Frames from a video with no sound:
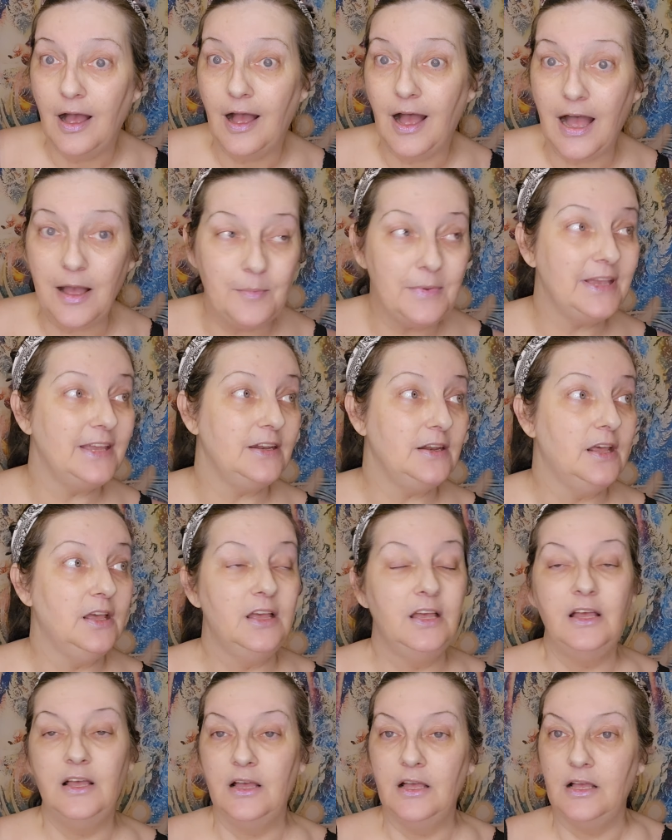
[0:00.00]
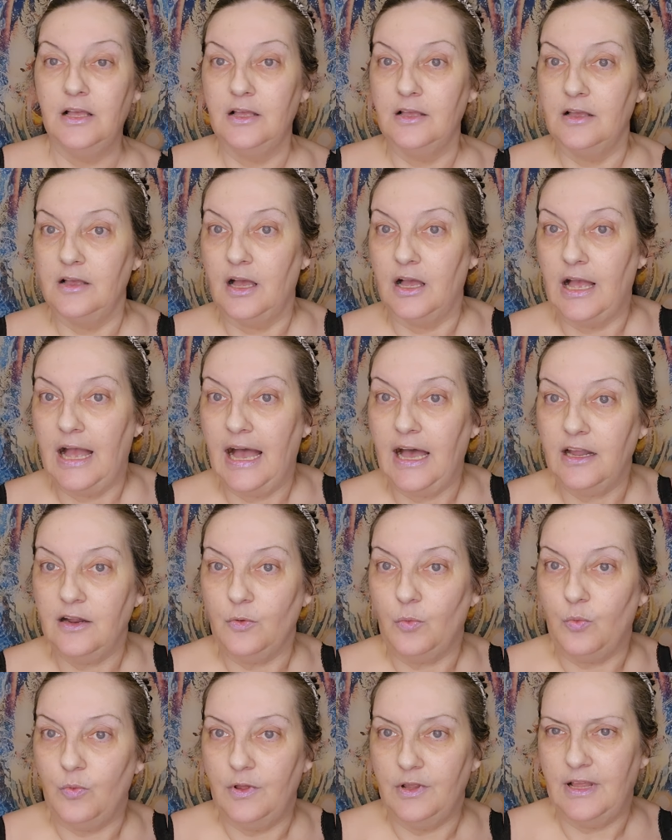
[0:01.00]
I mean, out
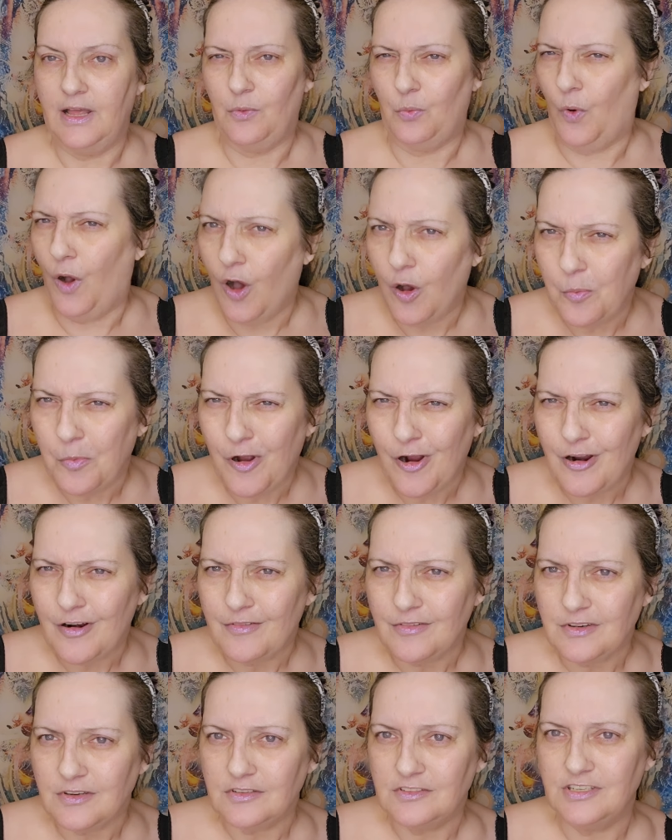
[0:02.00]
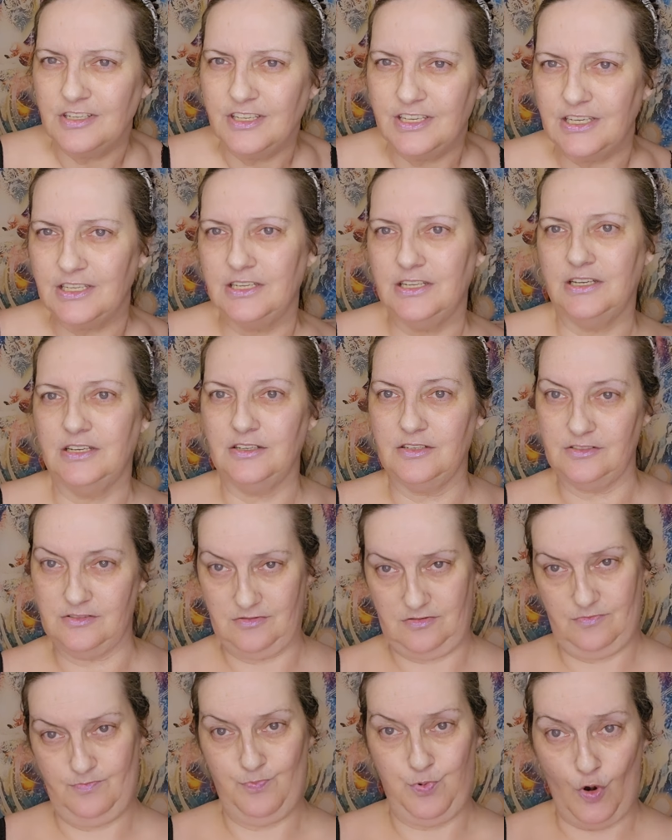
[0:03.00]
of, at Walmart, to get a
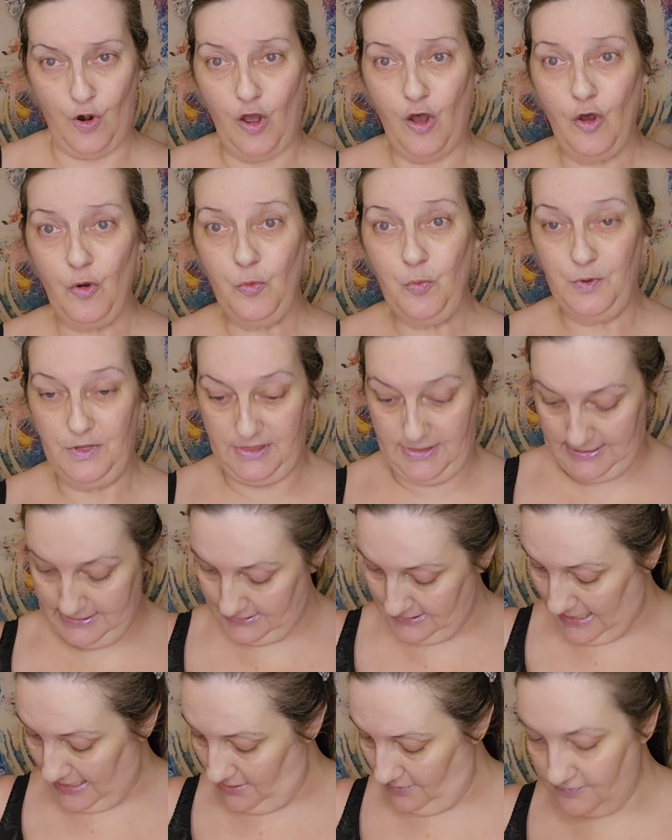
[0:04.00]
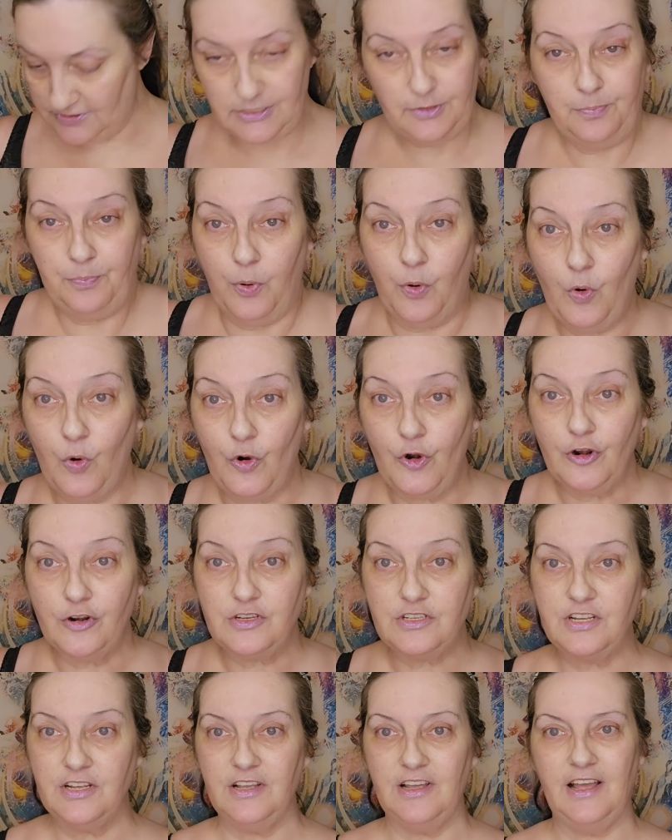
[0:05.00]
brawl with this kind of
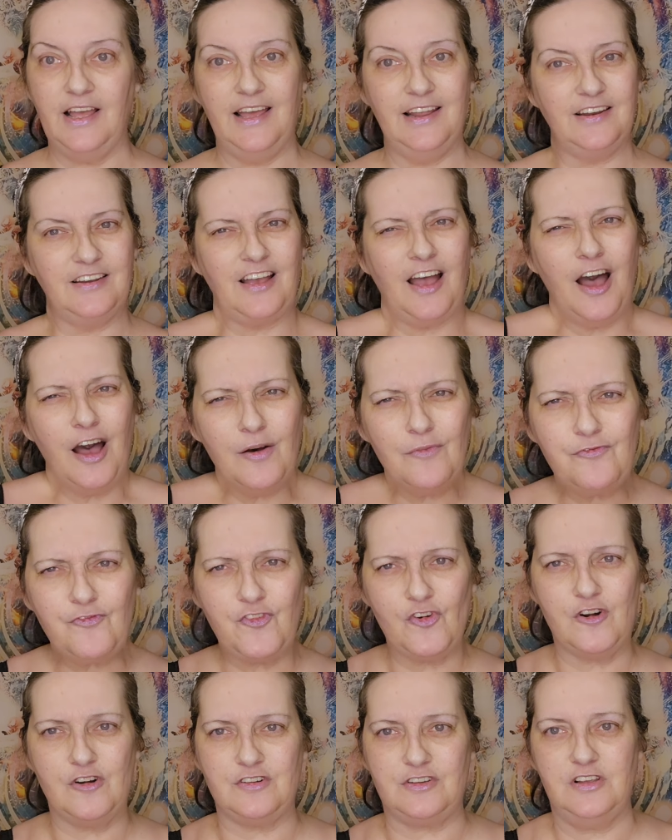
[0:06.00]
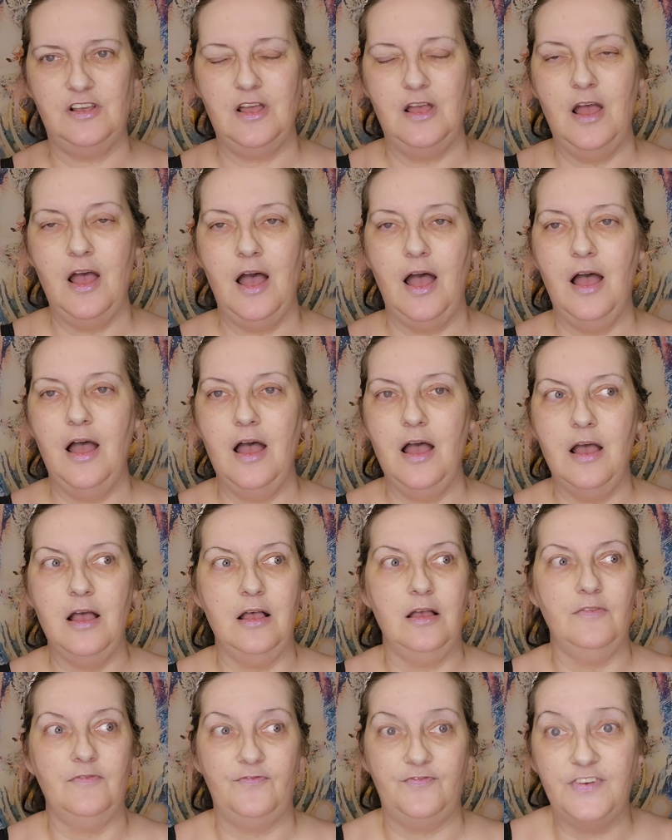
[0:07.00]
support and comfort
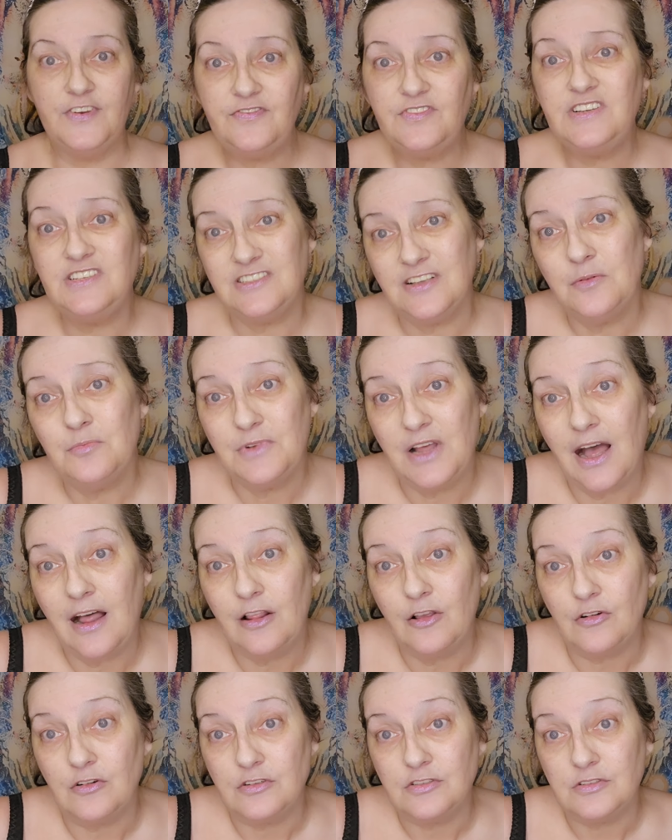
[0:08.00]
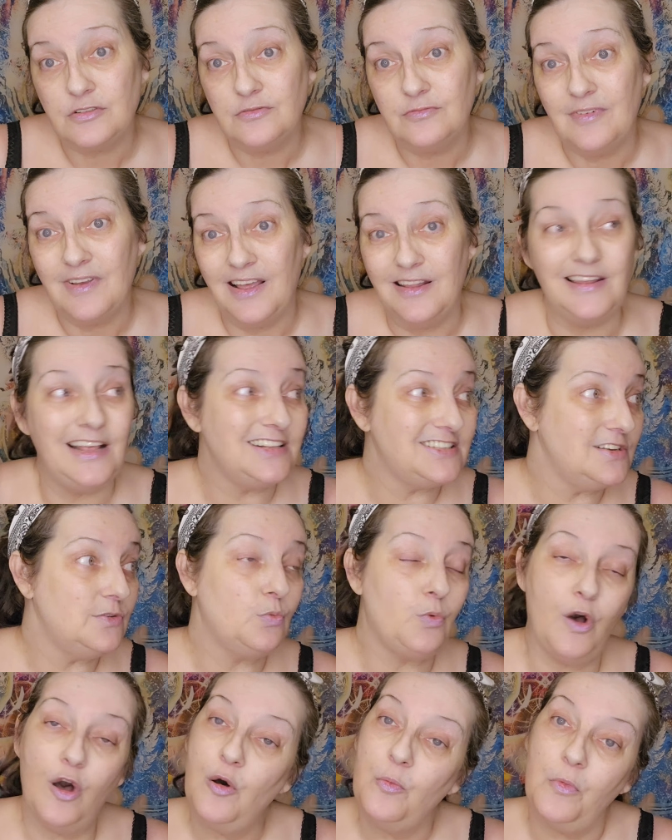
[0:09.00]
50 some dollars. And that's at
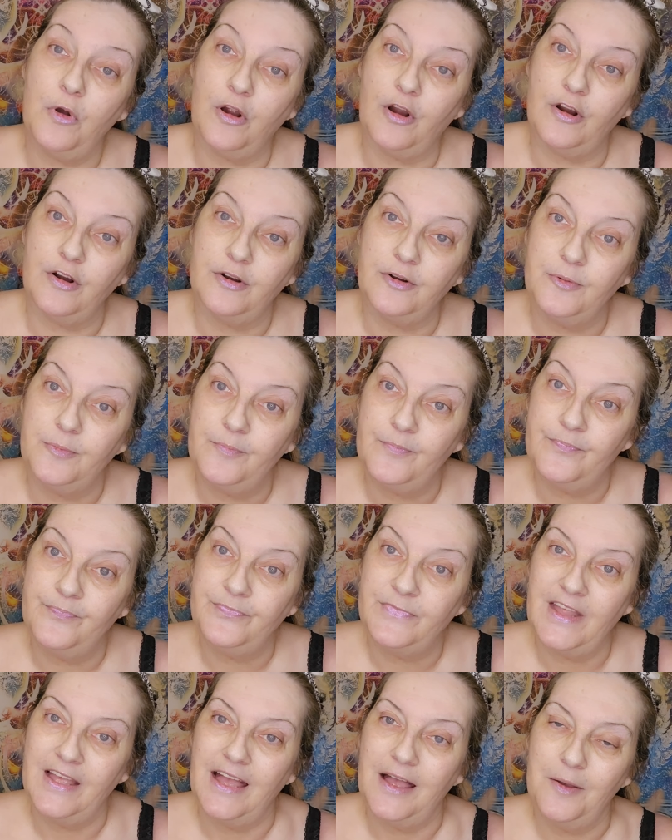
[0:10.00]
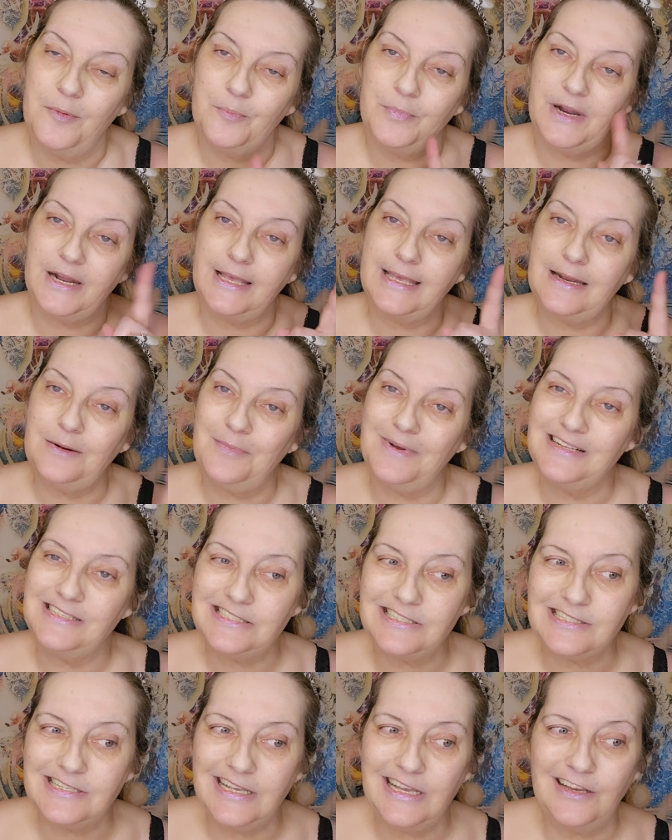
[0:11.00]
Walmart. But I get them on
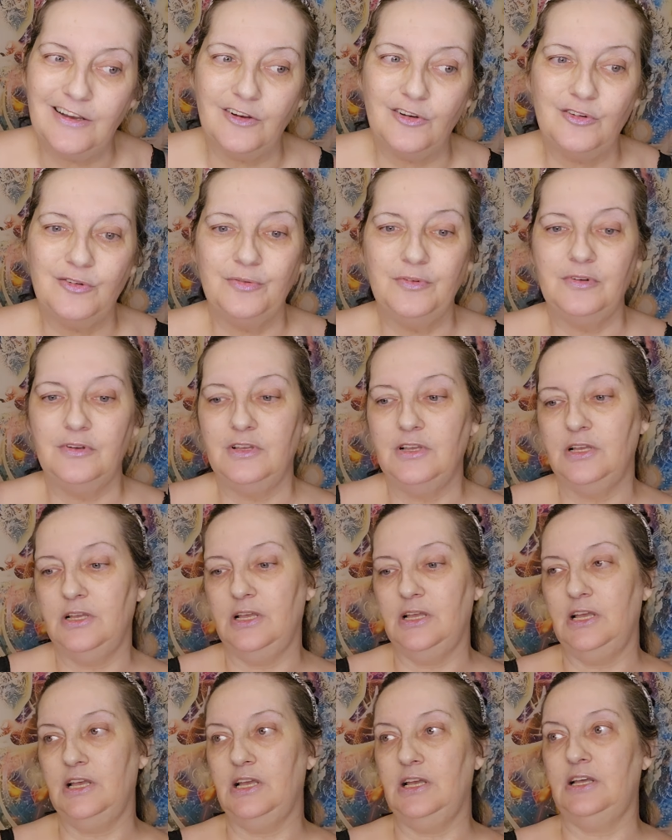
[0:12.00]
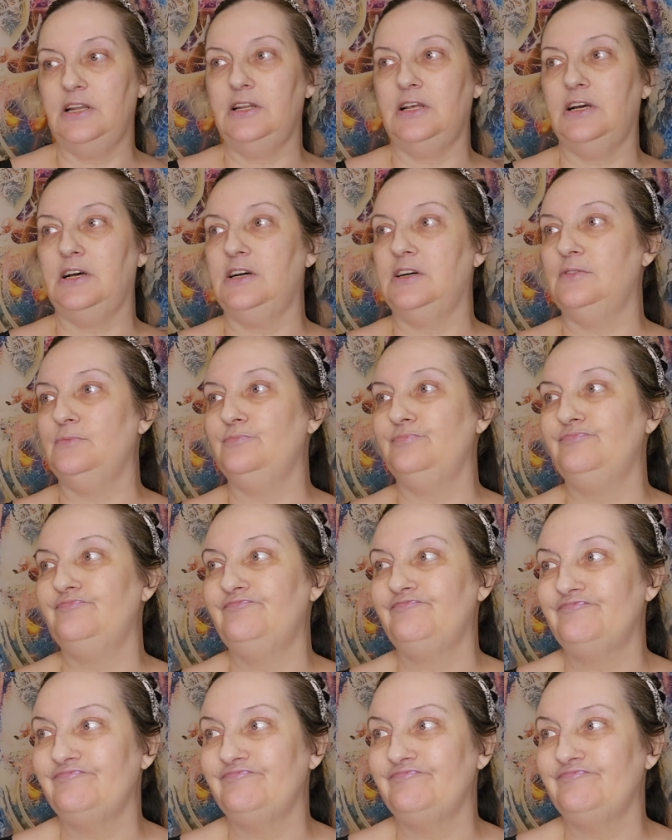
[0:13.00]
sale. And um,